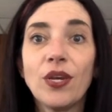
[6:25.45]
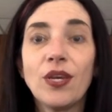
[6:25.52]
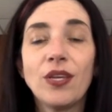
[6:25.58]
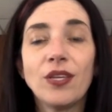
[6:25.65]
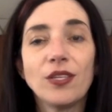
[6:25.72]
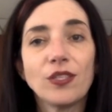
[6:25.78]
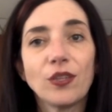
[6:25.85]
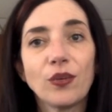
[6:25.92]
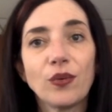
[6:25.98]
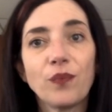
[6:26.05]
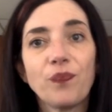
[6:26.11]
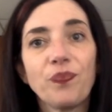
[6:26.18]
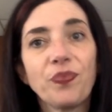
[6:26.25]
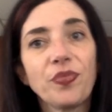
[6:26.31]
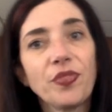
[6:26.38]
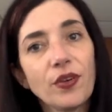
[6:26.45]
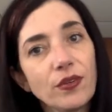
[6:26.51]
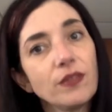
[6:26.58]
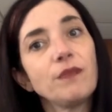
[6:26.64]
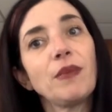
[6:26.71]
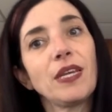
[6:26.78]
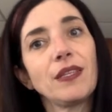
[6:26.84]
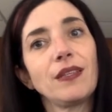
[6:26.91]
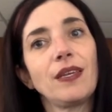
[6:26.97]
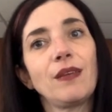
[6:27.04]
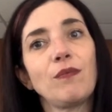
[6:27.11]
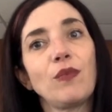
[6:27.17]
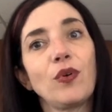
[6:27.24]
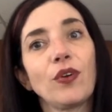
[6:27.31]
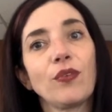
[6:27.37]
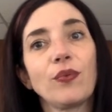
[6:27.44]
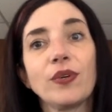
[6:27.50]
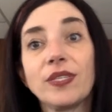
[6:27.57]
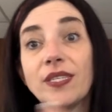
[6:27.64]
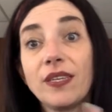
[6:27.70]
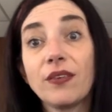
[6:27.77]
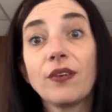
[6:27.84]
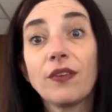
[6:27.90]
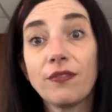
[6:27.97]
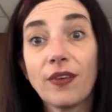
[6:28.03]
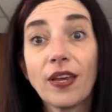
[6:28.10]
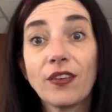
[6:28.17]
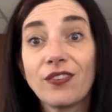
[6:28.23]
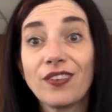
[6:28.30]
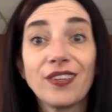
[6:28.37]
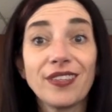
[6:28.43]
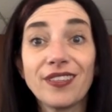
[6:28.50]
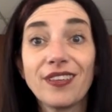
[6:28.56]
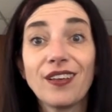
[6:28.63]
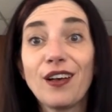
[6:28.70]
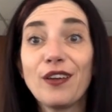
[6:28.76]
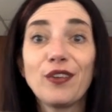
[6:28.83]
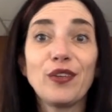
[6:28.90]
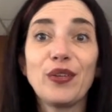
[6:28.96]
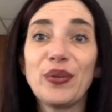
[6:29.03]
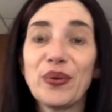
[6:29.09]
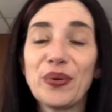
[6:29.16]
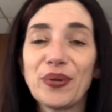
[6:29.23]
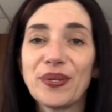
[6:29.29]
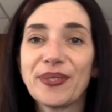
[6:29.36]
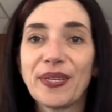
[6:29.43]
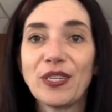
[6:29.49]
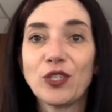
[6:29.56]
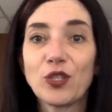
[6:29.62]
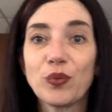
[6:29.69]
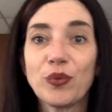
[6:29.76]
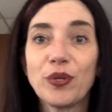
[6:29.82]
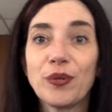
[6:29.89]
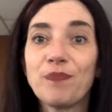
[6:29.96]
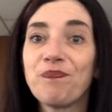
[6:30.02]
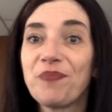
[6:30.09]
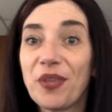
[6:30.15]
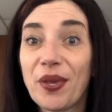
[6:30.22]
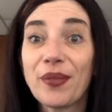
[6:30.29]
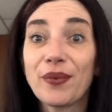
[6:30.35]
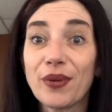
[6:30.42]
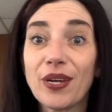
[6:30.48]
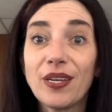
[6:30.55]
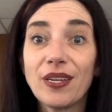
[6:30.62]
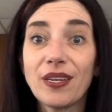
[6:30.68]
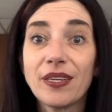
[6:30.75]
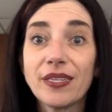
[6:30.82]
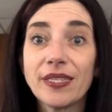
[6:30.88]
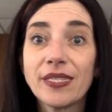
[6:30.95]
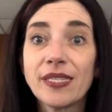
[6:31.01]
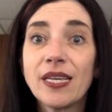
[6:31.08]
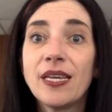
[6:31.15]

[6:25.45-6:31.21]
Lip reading: So those might lean more towards either affectionate, the cuddle, or sensual, the other ideas.